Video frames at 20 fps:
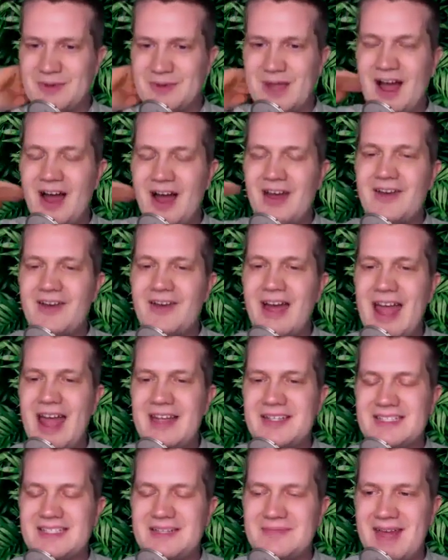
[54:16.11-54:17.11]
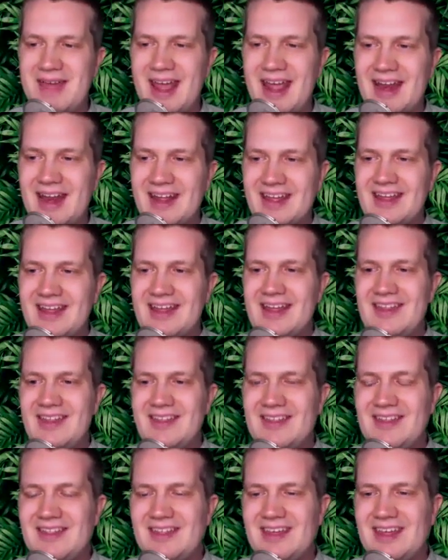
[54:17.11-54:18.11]
We underestimate
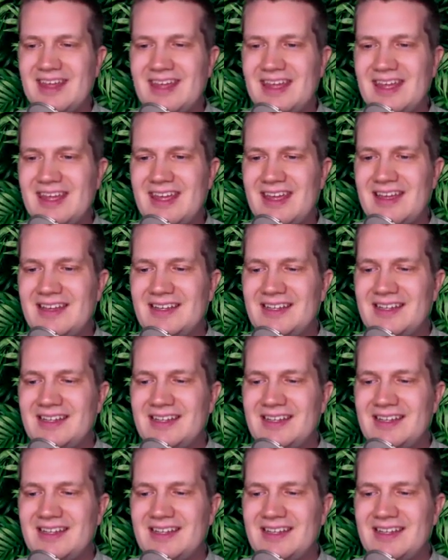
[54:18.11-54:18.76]
that